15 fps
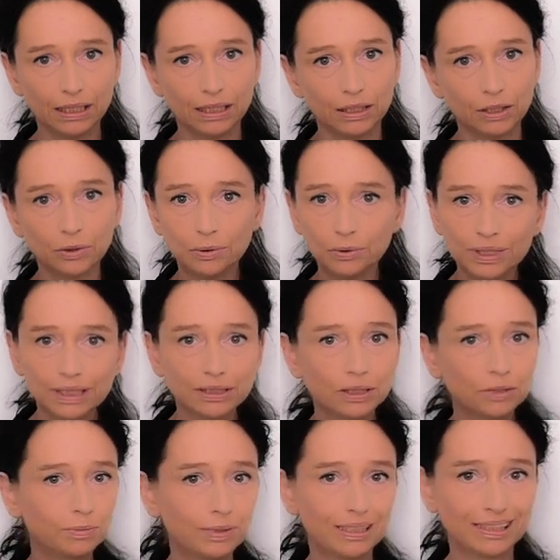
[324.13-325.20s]
according to
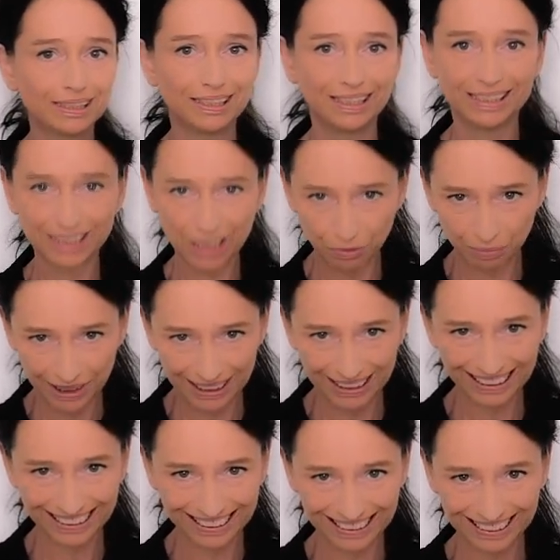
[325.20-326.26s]
which something
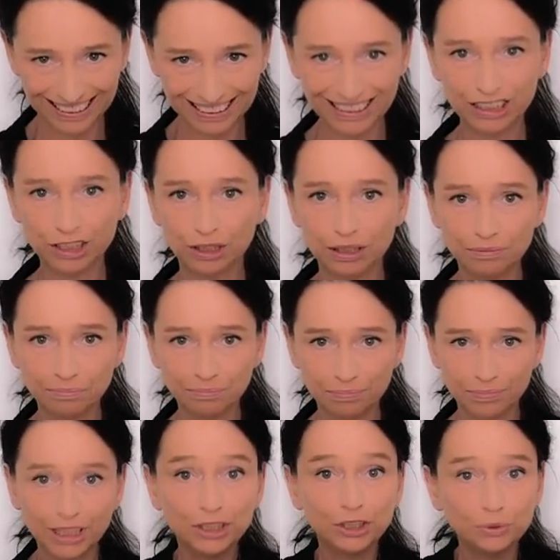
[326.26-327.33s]
is
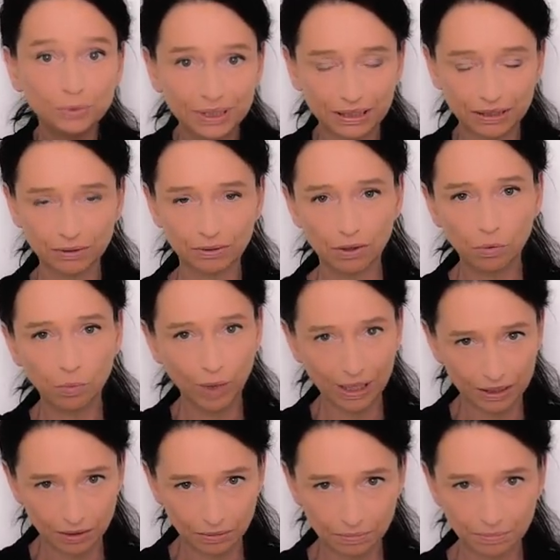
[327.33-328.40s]
a unit or one.